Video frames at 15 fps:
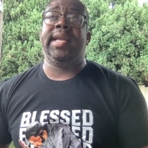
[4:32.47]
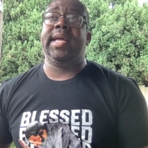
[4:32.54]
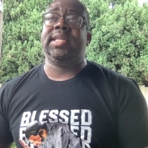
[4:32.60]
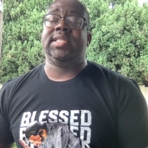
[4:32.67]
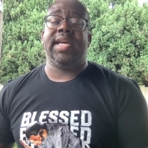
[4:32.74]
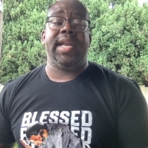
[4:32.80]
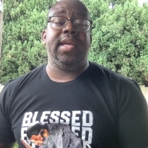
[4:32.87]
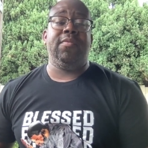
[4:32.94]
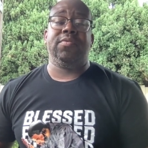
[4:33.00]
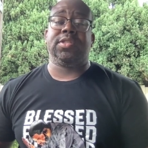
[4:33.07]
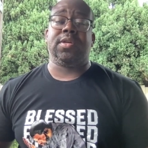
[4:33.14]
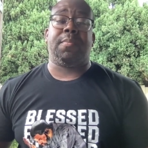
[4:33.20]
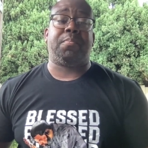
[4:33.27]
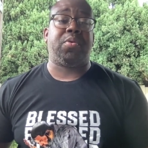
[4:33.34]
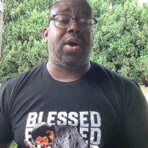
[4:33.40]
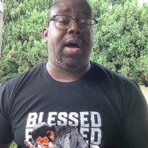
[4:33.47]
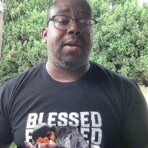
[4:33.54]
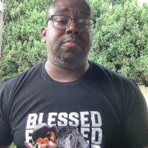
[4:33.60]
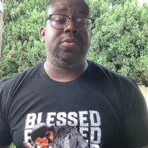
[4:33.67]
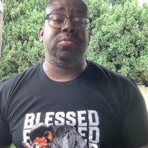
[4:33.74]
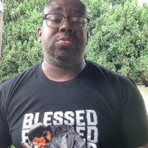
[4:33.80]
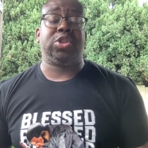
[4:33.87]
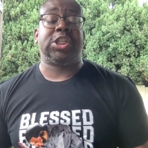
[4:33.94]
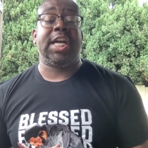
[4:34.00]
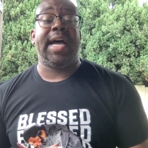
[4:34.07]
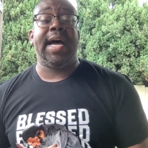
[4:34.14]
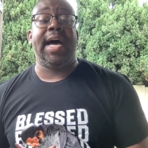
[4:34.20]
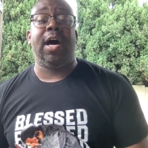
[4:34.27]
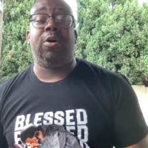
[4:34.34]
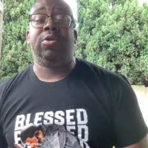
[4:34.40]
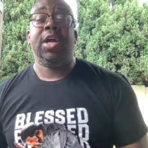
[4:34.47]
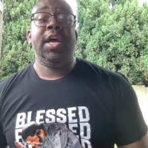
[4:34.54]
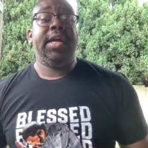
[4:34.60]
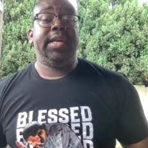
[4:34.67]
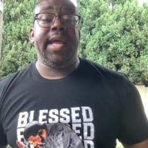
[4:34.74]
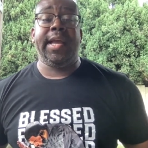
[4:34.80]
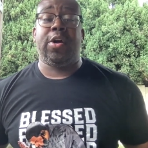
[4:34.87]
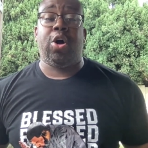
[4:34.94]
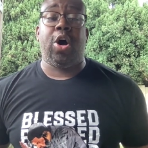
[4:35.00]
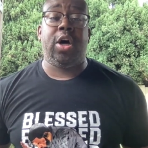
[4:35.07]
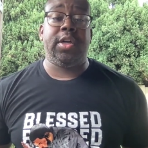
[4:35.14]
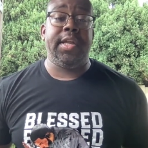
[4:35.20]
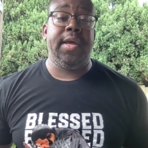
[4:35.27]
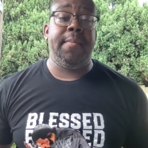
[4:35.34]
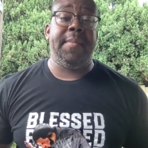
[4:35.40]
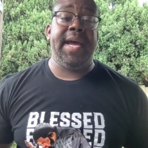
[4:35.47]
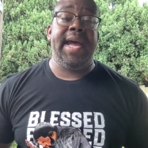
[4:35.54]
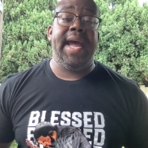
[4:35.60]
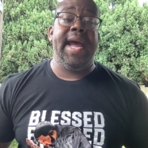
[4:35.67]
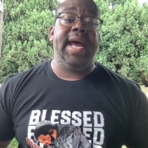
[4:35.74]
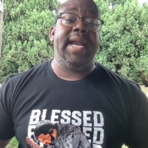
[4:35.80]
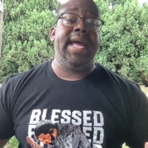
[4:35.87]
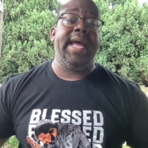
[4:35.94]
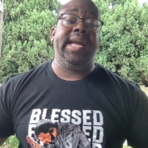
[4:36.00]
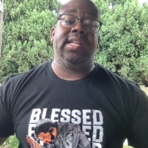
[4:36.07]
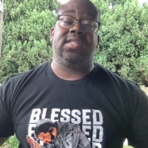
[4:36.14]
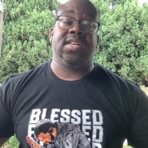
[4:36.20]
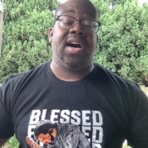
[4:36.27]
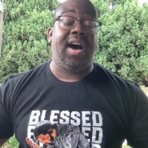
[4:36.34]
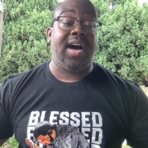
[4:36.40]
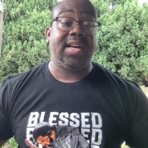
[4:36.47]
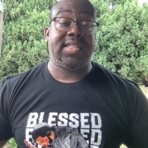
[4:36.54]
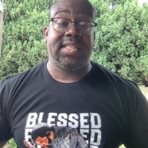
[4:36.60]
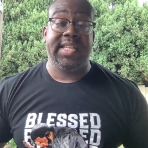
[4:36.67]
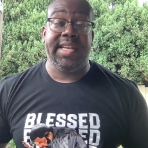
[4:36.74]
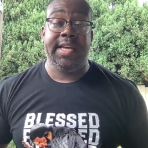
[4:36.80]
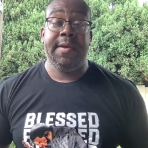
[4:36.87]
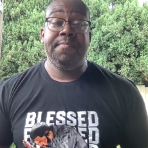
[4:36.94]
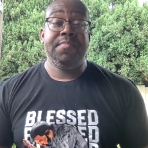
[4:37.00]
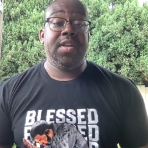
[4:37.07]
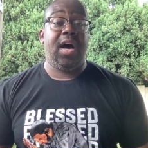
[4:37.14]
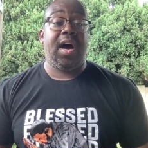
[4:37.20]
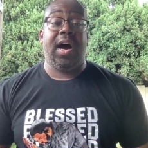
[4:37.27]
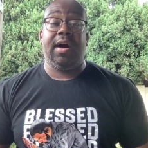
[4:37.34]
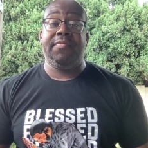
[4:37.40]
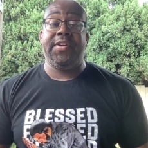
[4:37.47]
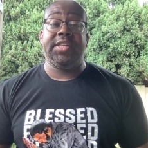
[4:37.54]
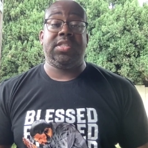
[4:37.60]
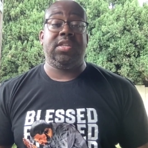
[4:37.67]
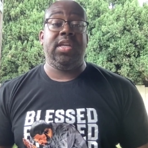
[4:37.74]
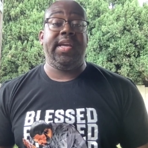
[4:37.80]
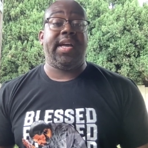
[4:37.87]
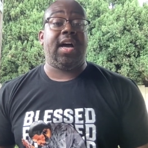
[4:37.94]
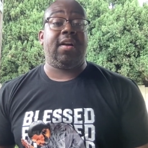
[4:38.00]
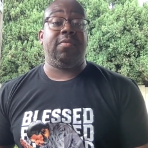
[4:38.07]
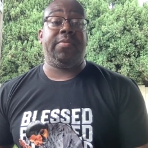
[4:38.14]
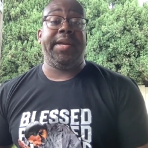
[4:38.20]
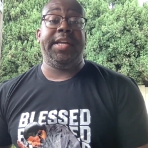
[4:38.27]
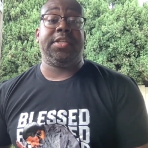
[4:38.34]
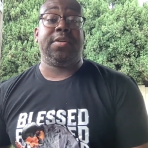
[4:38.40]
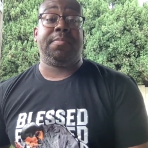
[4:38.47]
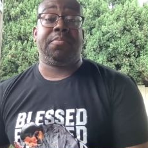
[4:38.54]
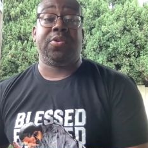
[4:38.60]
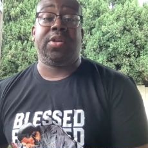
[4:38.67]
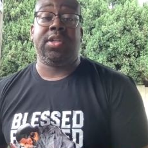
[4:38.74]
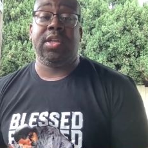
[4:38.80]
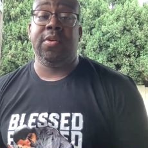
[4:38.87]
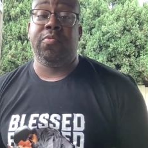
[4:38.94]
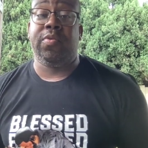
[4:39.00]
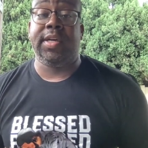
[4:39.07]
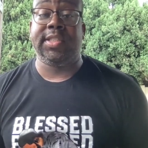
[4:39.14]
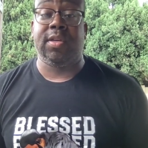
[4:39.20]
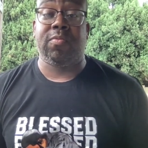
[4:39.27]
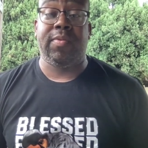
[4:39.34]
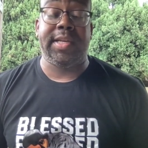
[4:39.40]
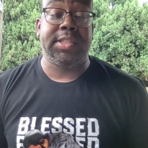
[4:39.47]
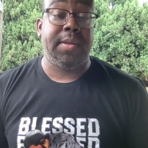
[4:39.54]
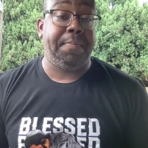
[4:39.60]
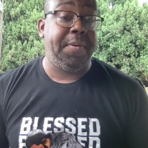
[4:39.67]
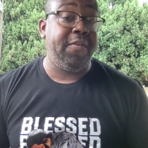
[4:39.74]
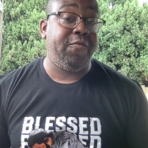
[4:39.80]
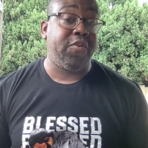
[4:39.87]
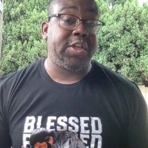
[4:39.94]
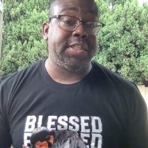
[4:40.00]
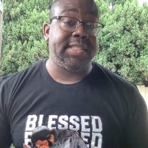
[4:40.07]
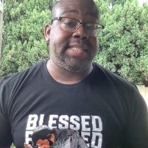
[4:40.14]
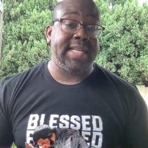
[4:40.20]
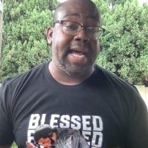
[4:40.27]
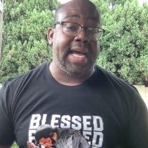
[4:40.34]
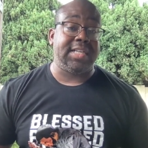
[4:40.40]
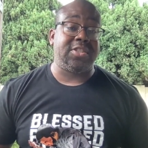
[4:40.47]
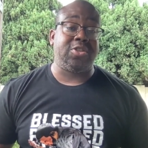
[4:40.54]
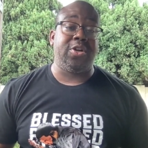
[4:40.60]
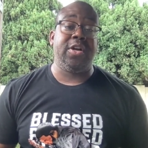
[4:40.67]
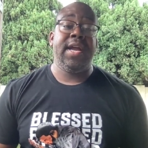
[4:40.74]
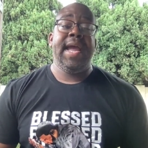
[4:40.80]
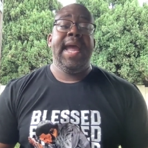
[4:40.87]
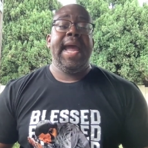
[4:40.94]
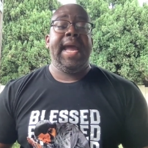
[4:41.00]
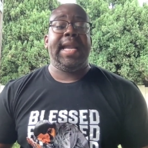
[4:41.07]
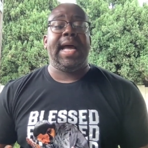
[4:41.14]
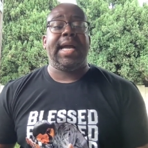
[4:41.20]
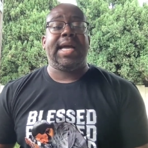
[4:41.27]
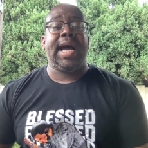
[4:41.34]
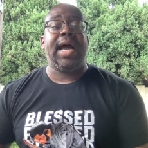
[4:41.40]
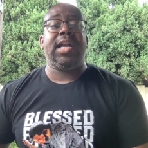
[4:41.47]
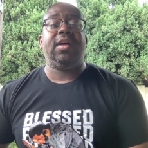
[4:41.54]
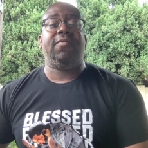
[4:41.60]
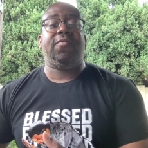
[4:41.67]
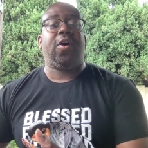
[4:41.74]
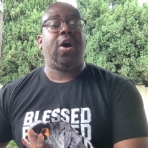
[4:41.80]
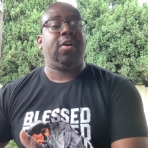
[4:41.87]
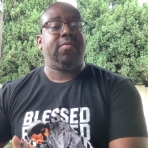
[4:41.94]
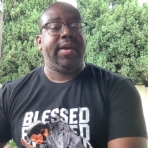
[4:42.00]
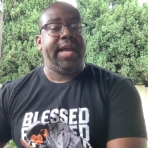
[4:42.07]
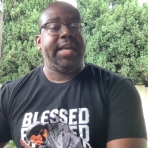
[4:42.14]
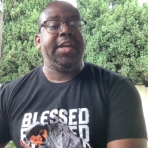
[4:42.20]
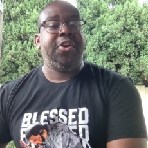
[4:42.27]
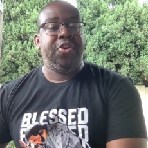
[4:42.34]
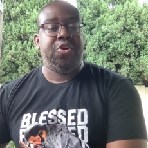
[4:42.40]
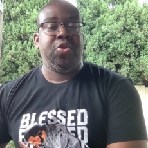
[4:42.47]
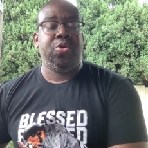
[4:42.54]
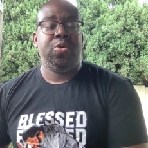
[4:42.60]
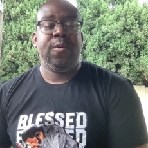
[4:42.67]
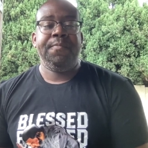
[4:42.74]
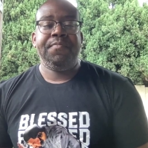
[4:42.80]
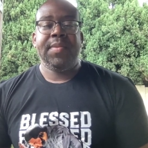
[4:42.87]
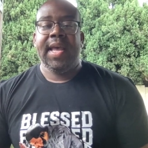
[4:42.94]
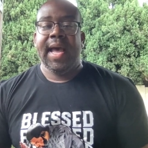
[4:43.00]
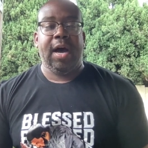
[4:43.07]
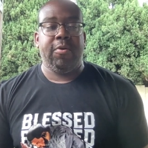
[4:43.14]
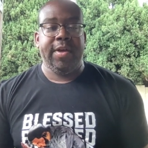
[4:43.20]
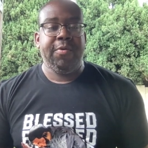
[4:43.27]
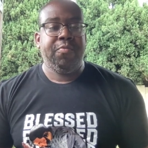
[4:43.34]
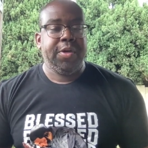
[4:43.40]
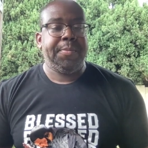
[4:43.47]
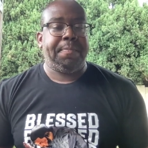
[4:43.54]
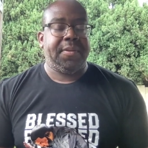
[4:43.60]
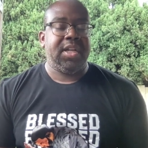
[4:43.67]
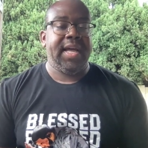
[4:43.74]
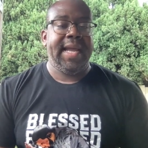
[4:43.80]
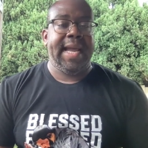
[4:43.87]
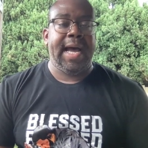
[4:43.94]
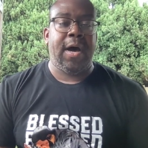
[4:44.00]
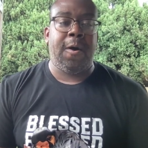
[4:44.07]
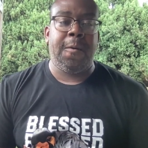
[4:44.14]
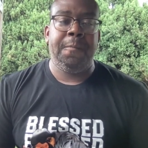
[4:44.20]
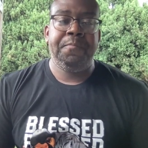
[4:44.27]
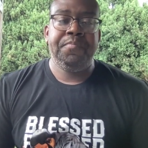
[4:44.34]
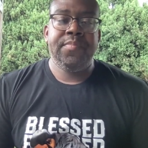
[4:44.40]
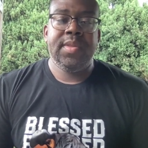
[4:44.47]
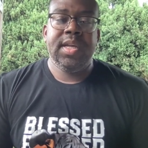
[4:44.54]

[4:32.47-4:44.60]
They said he was a problem child. They called him a headache, toxic. Obviously, Kyrie to Brooklyn was a recipe for disaster. And I kind of already knew how it would play out.